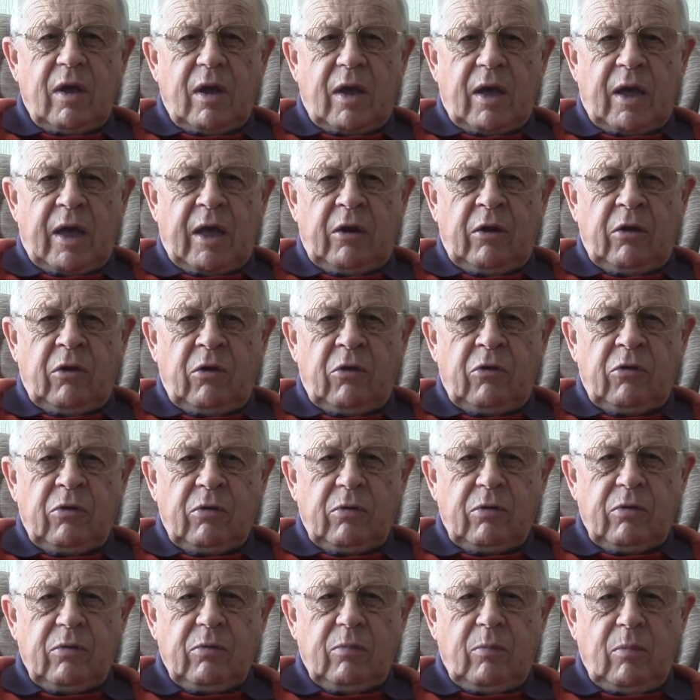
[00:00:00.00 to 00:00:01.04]
and
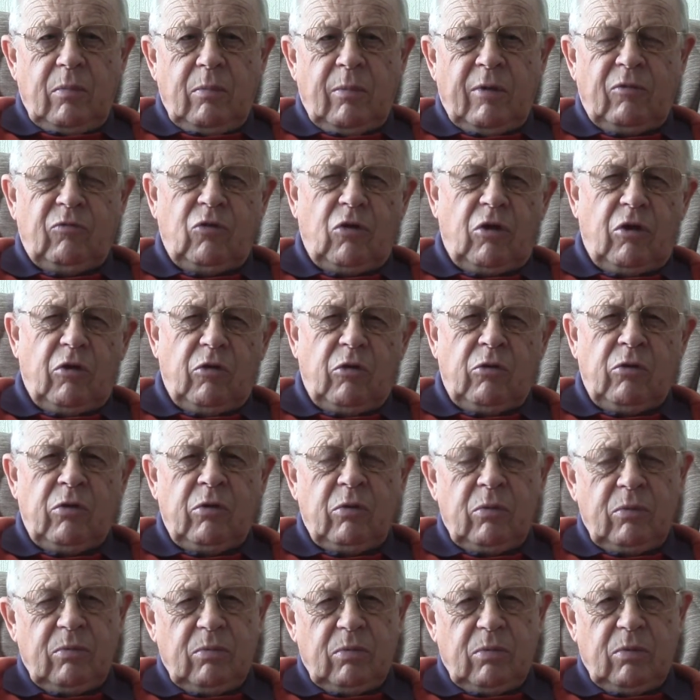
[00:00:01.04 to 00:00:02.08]
my father,
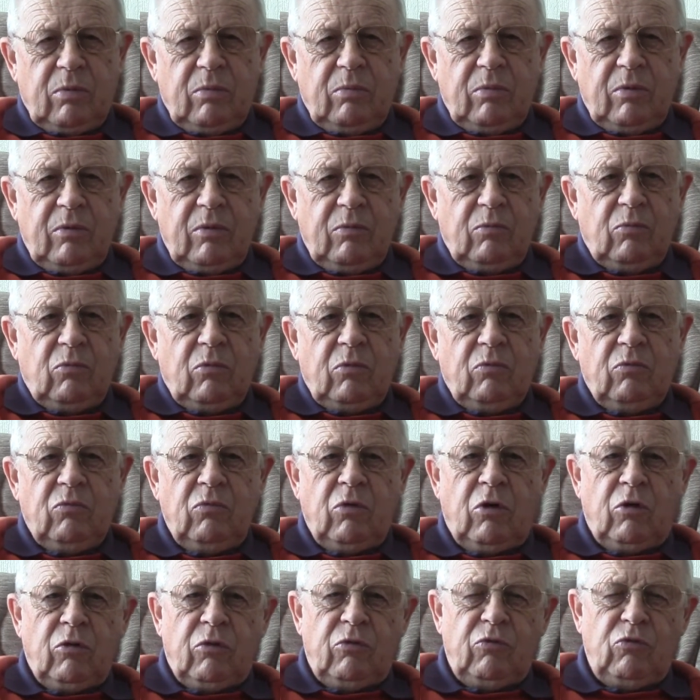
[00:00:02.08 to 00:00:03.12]

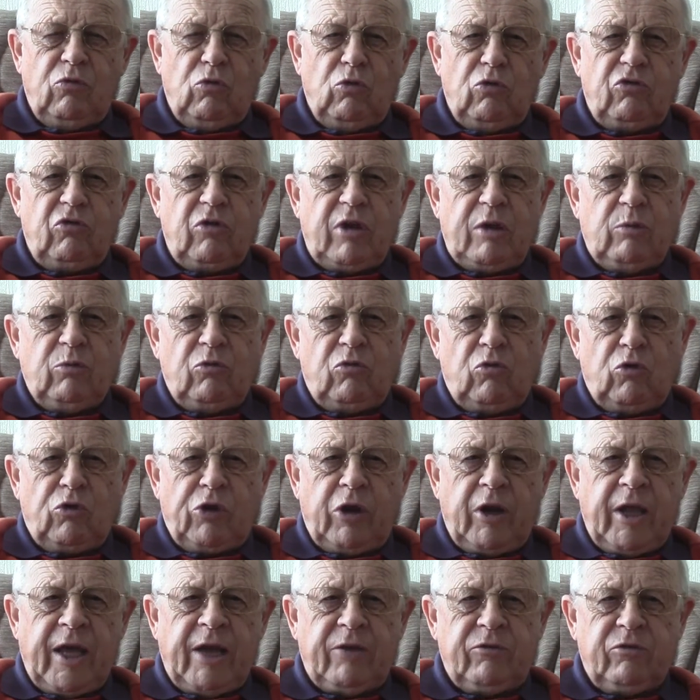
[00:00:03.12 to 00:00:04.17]
rather foolishly, was
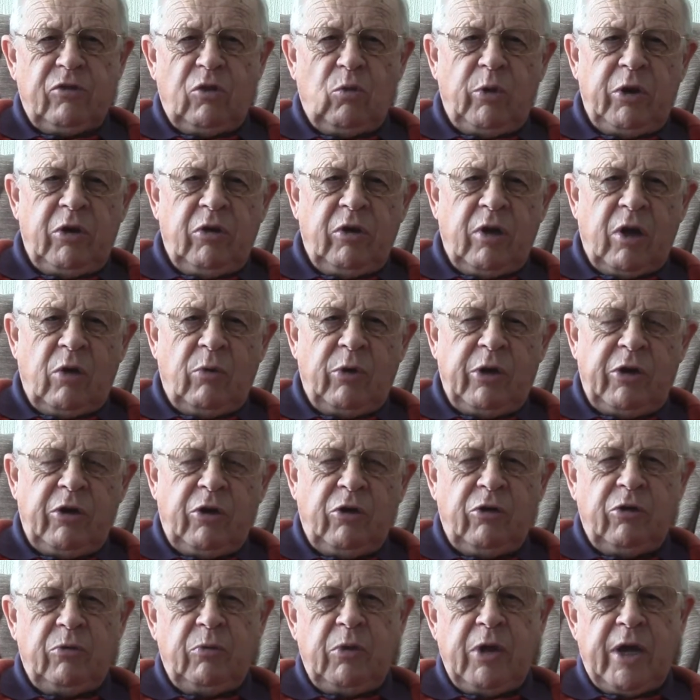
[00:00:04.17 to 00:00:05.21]
looking out of the window. He
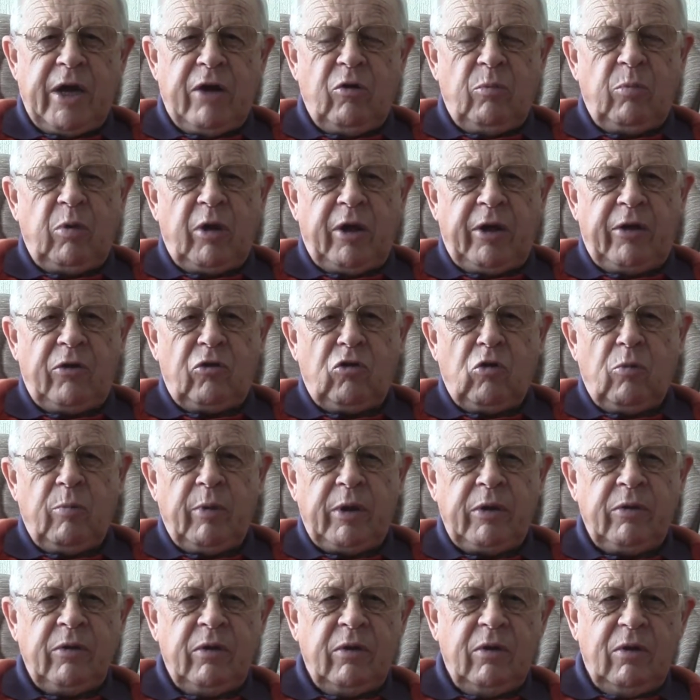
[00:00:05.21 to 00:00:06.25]
heard the aeroplane
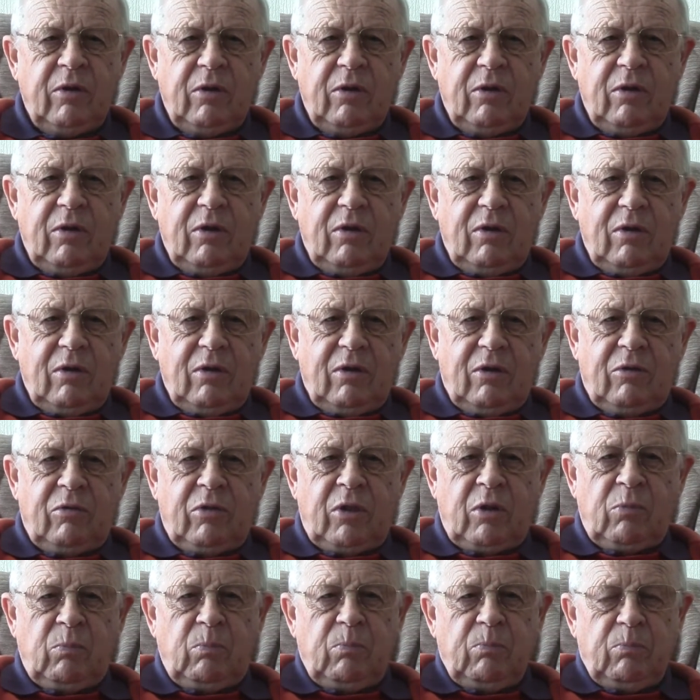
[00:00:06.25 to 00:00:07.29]
coming,
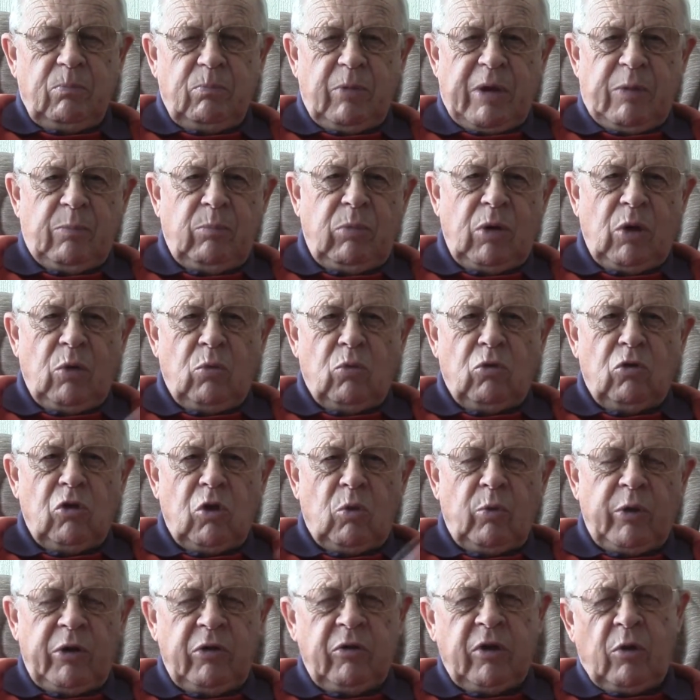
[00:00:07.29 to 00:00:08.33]
and it blew all the
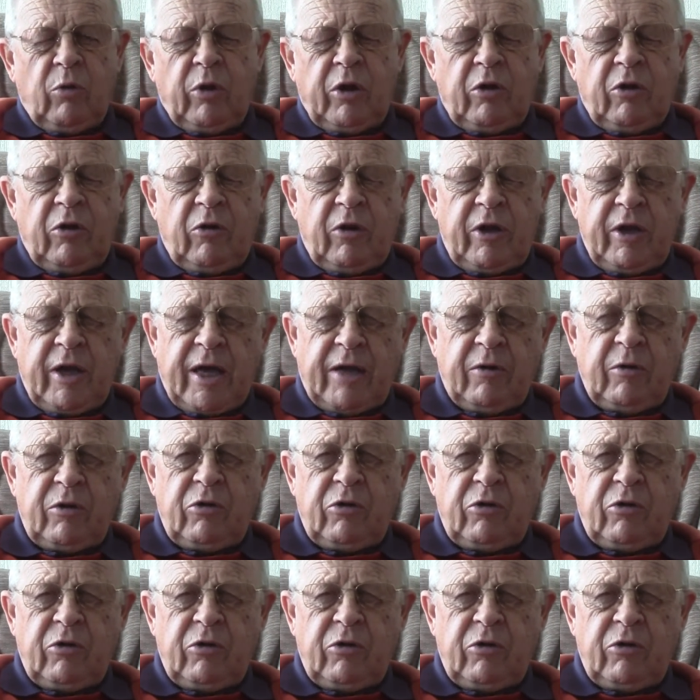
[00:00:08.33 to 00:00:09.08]
window in, and he had a